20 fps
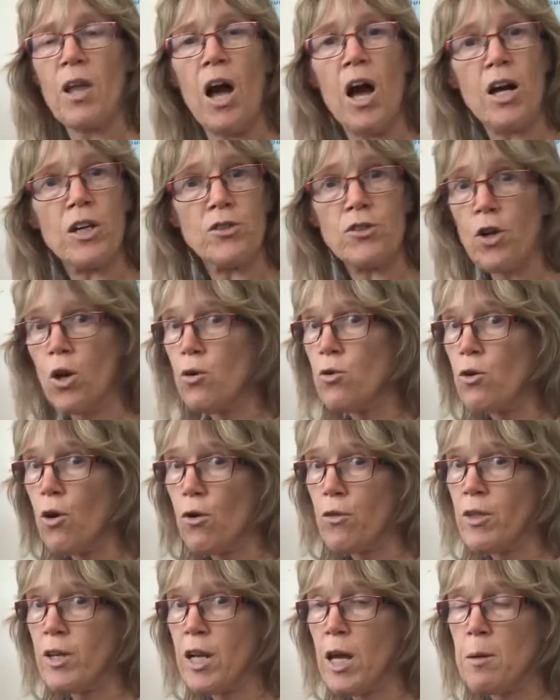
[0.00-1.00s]
I don't know
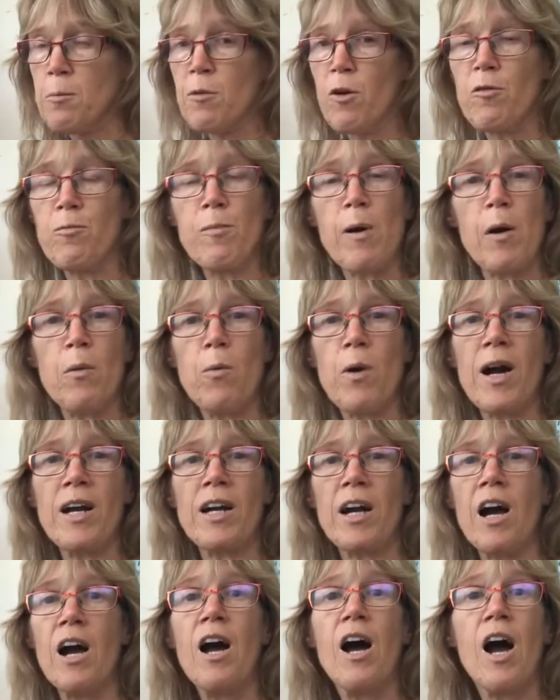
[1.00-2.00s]
the name of my
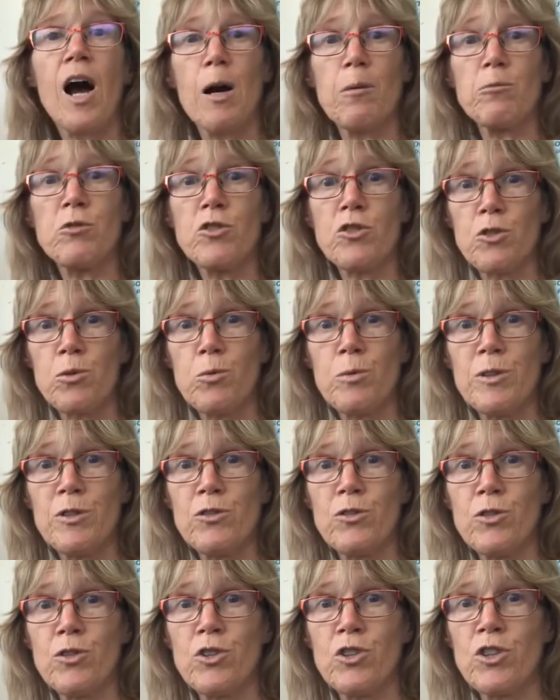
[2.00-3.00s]
waka, I'm still
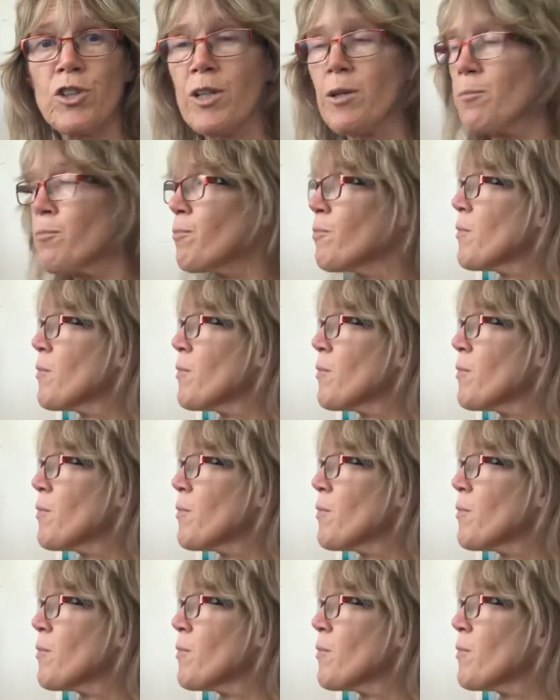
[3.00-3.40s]
researching.